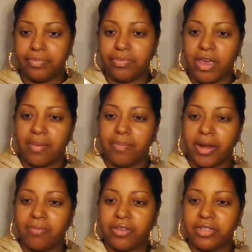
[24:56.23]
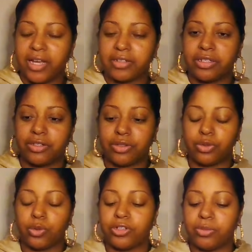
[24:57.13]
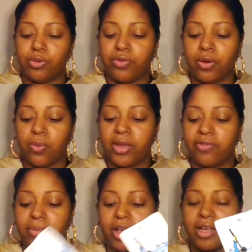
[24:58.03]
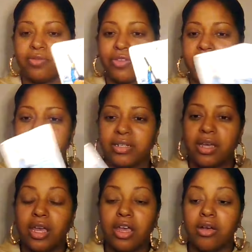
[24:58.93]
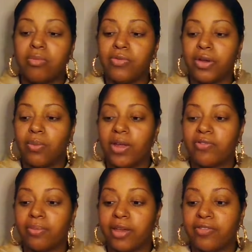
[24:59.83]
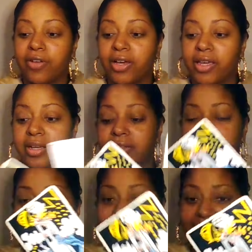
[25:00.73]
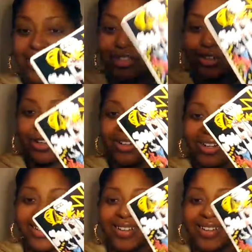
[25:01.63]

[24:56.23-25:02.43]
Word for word: Yeah, bottom of the deck, Six of Swords, moving away from conflict, moving away from a fucking disaster.